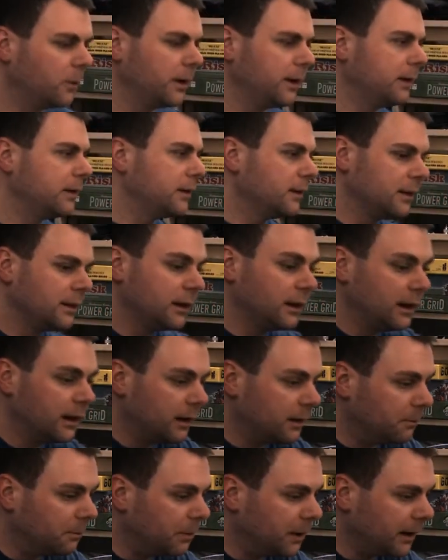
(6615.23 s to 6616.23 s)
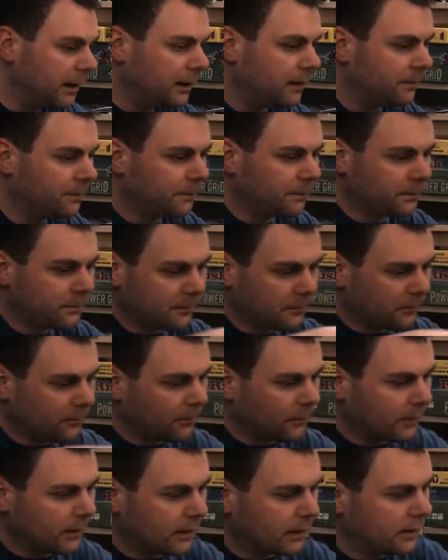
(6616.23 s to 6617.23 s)
that way. But
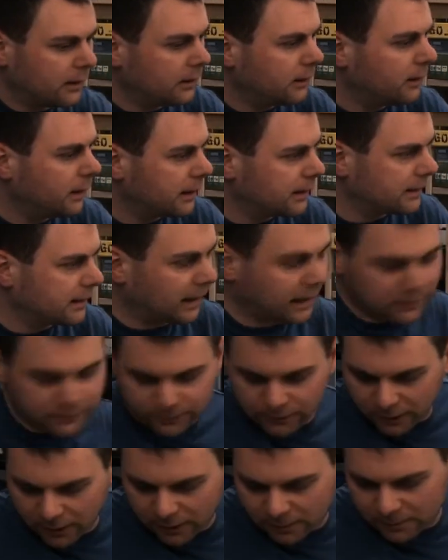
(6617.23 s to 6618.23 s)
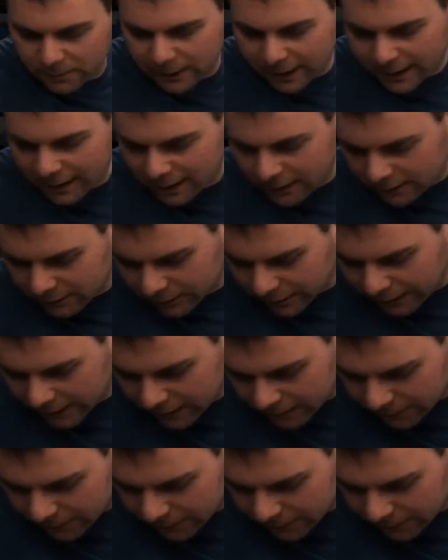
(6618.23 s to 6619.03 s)
aside from a